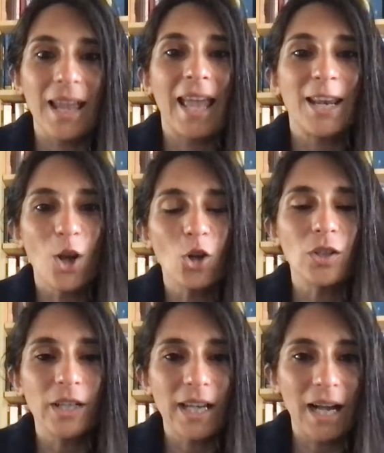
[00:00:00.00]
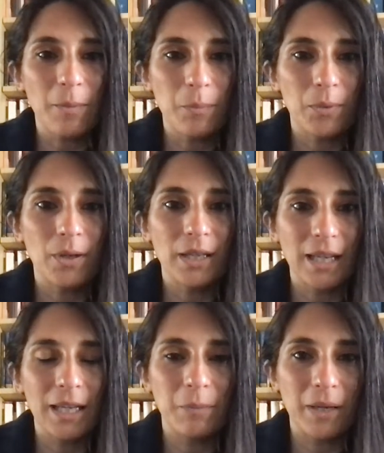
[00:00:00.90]
another cup
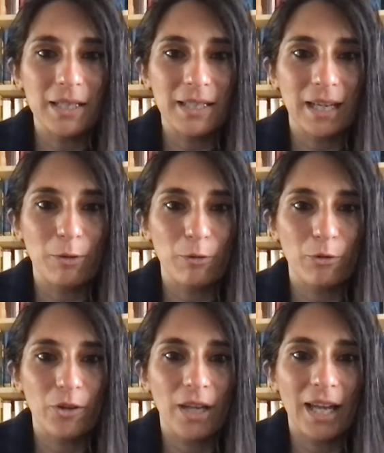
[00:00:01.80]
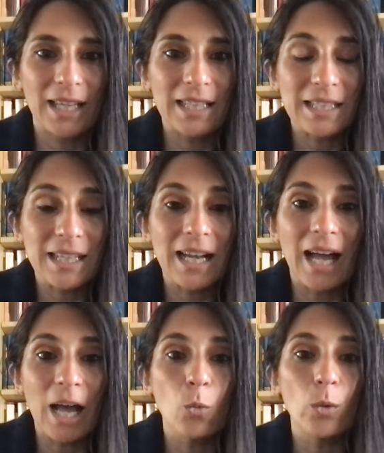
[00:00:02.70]
in myself, and
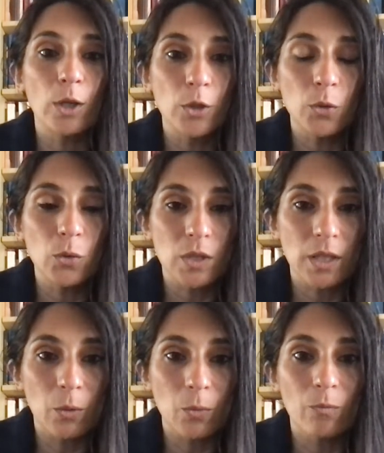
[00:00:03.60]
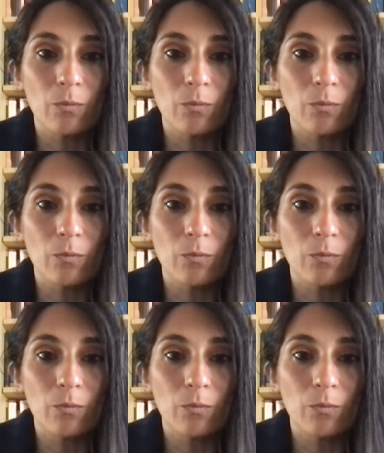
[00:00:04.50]
I will use the